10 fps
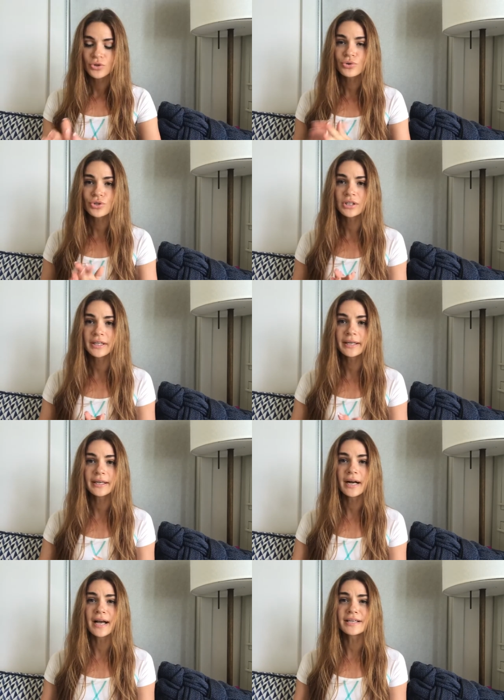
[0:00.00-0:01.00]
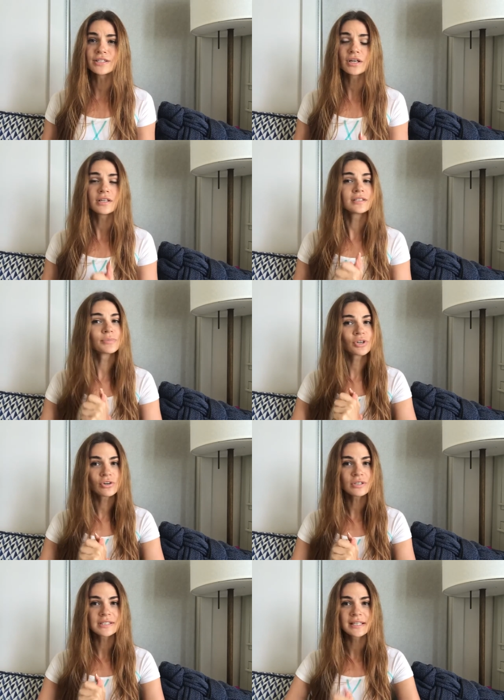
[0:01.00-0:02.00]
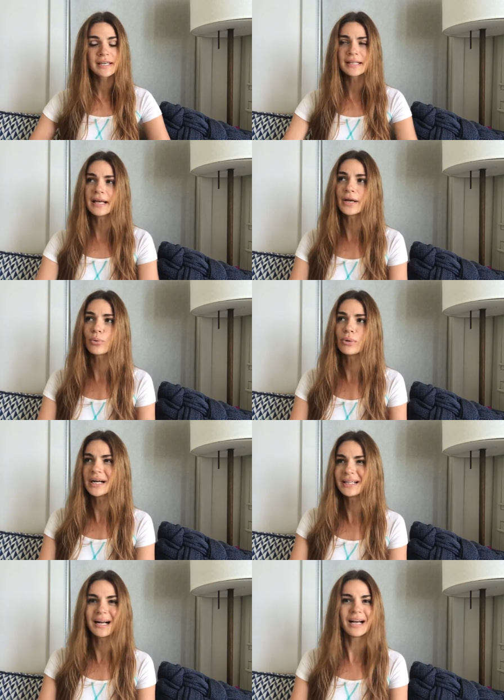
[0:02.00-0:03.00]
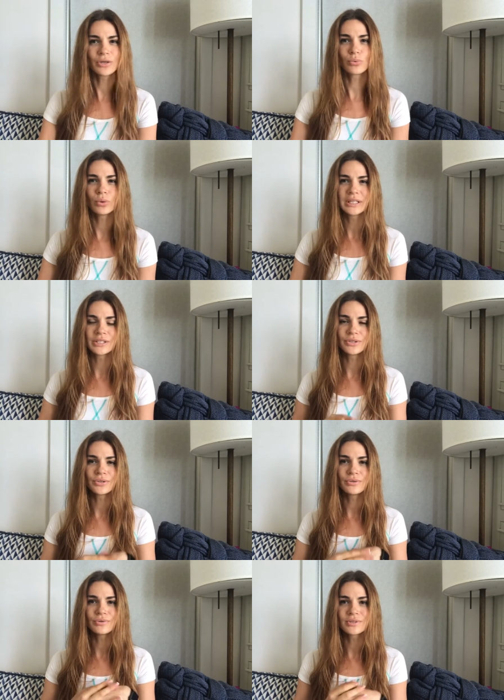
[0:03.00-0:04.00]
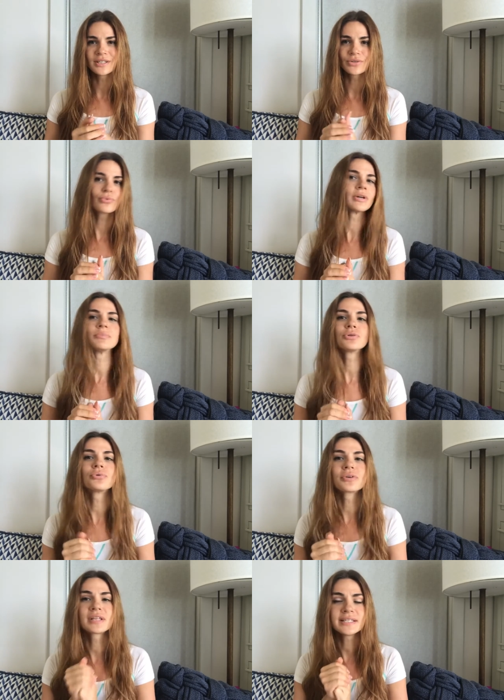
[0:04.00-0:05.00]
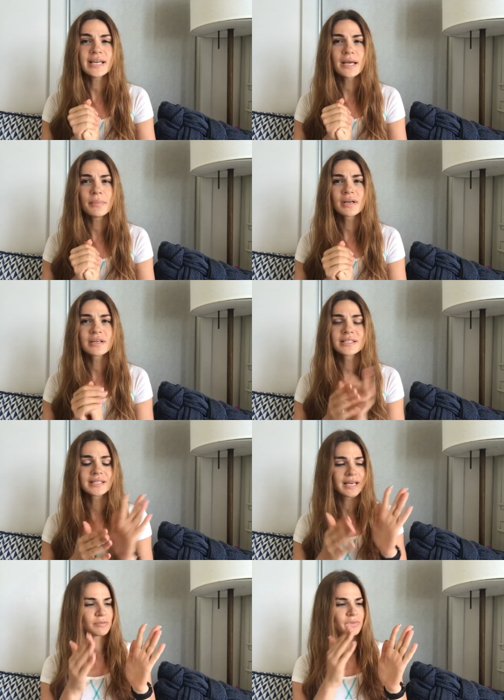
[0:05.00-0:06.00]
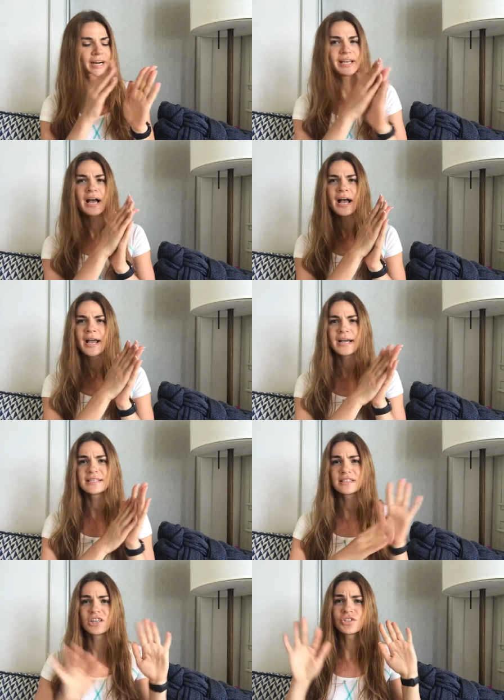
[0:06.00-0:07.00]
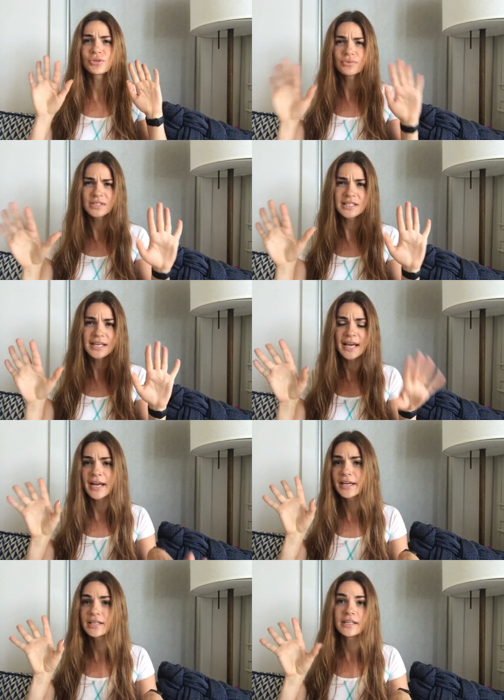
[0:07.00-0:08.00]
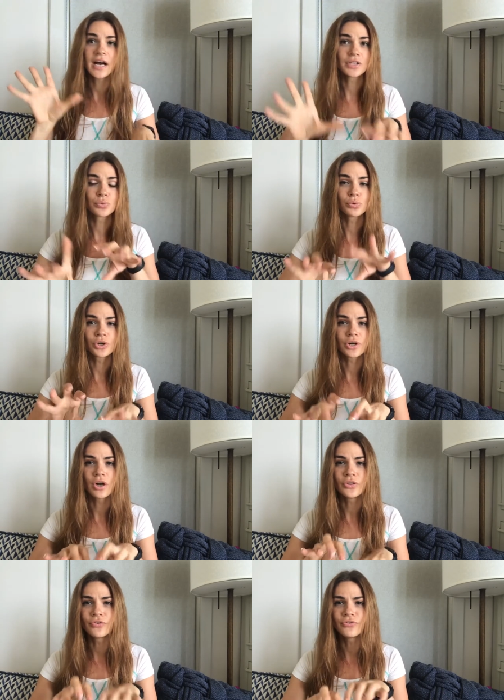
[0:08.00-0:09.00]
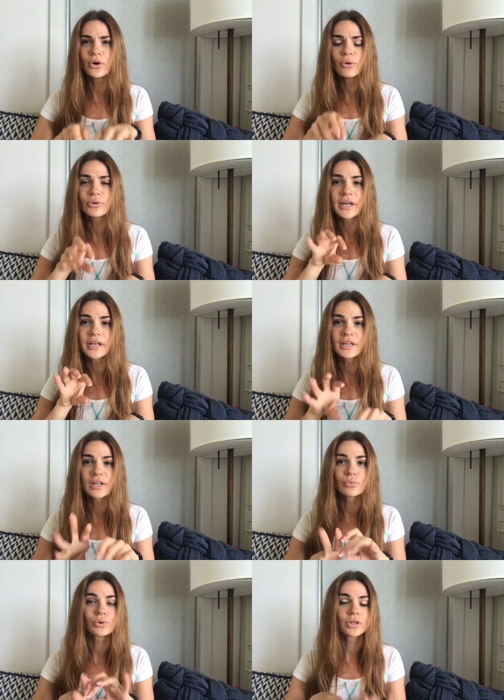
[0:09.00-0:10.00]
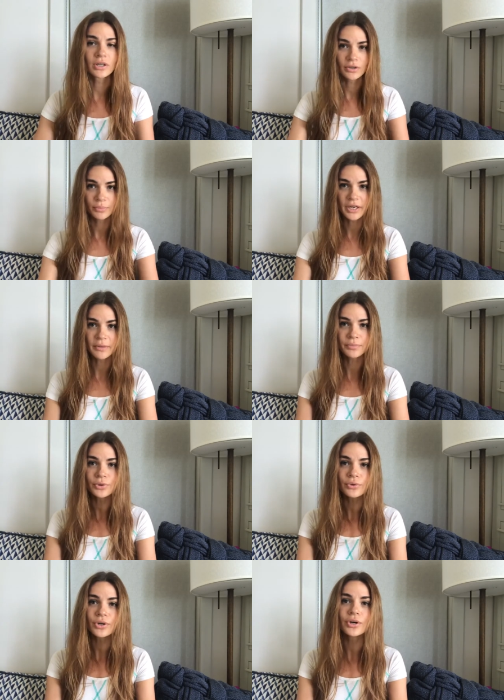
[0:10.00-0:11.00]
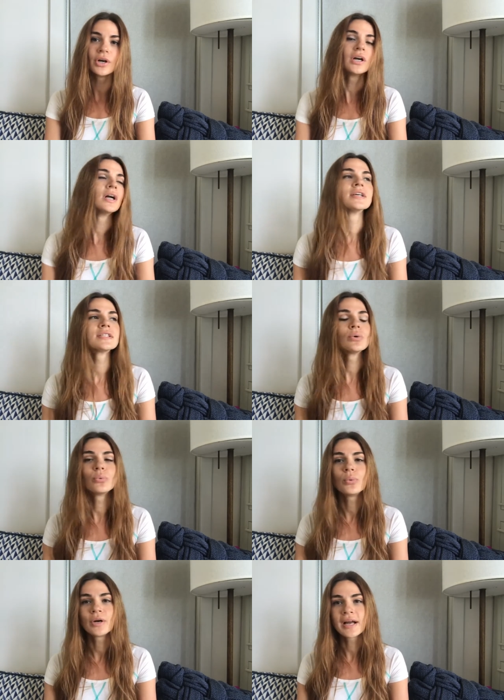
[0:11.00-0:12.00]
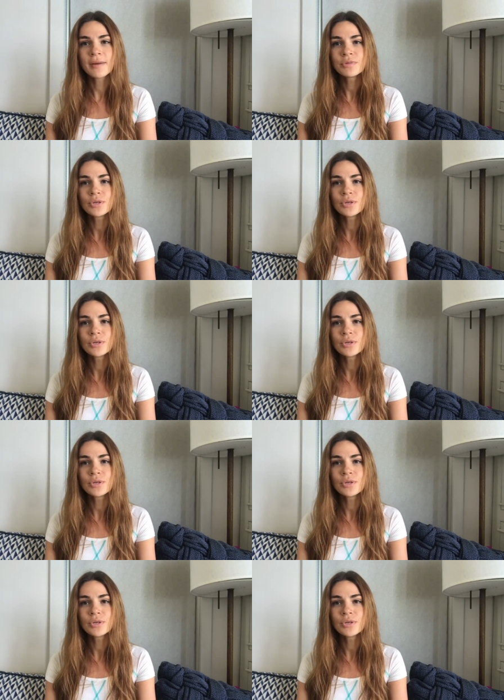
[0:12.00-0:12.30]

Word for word: usually I saw some girls, they're like, well, I don't want to use this cream during the day because then my hands, they're so sticky, I cannot work on the phone, I cannot work on my computer. So what I'm